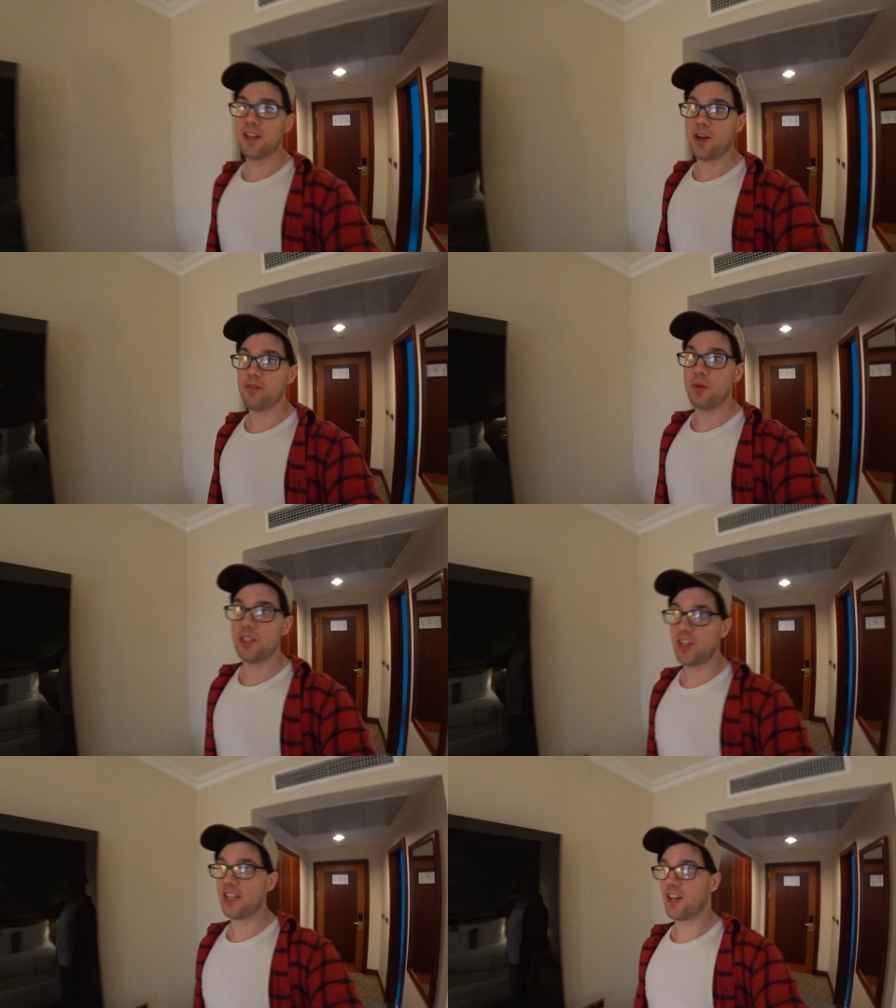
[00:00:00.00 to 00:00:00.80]
of
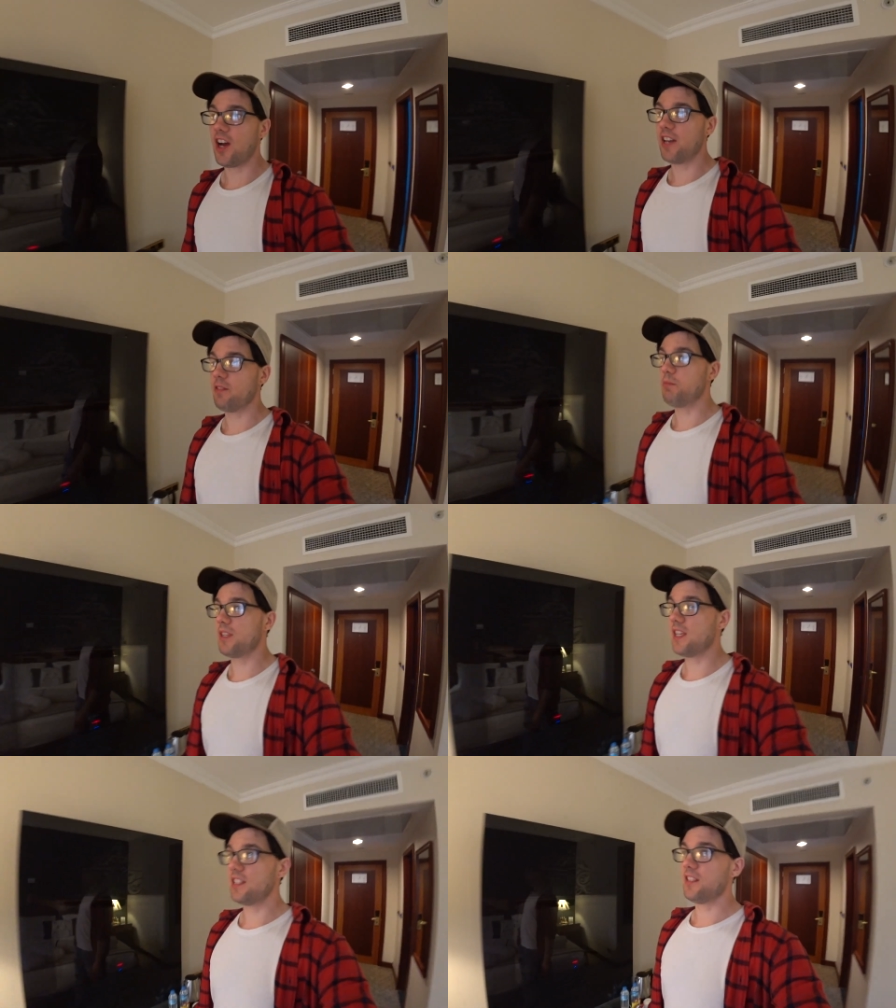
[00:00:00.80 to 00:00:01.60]
which I can't even
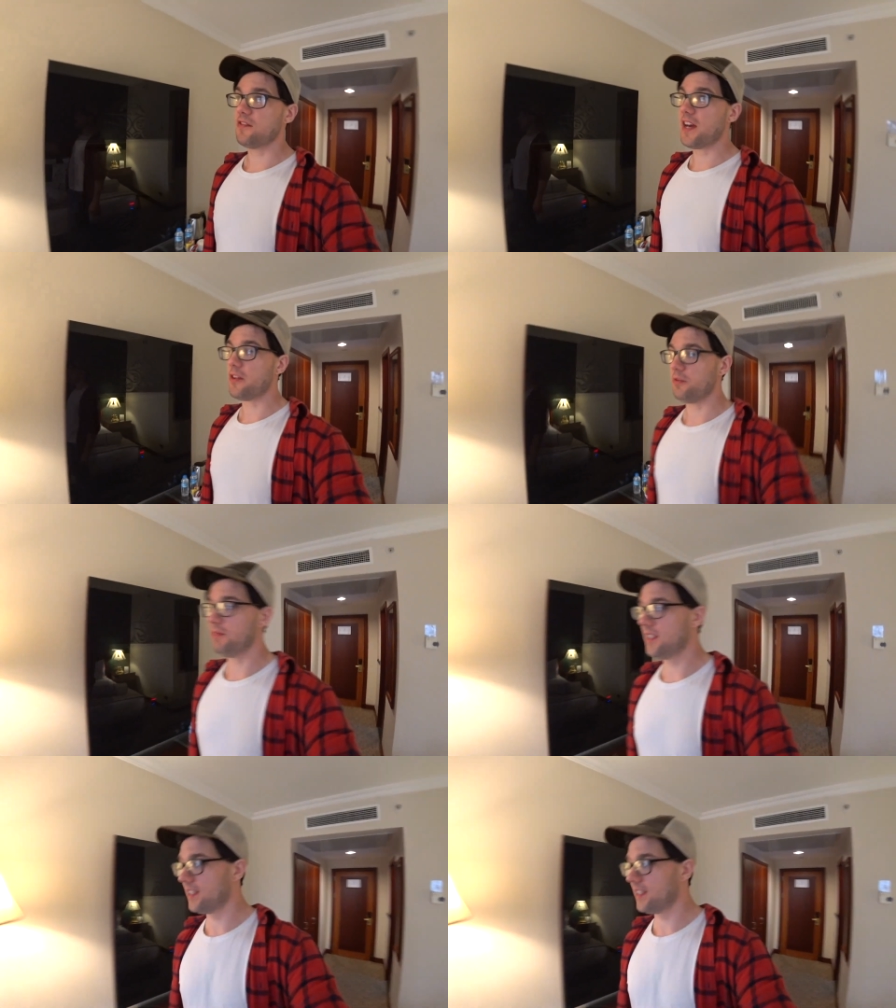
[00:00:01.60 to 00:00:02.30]
begin to fathom.